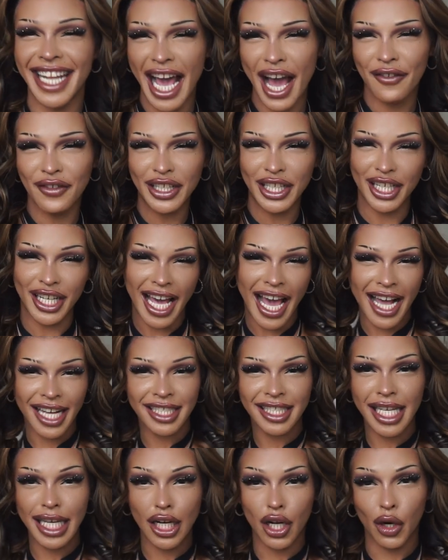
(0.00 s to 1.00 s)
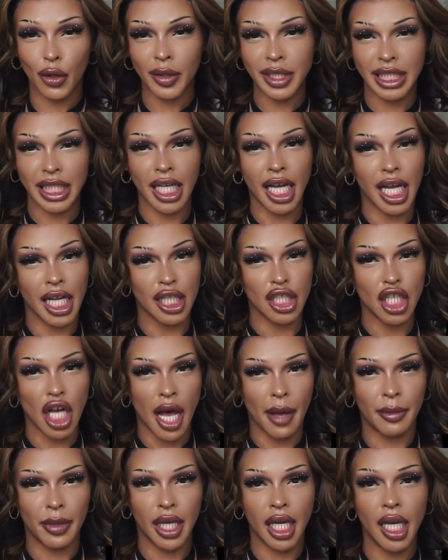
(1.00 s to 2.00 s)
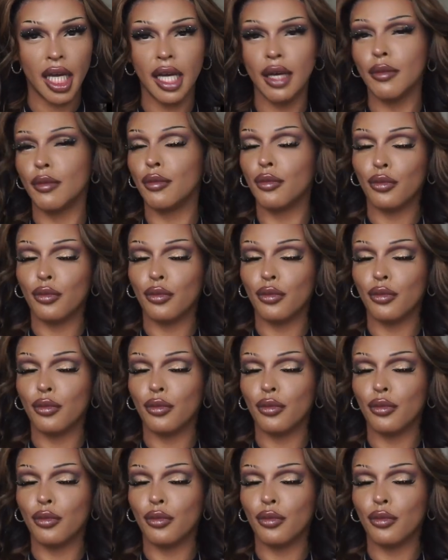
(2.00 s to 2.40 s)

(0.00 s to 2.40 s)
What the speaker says: Did I have a good accent, or was it kind of choppy?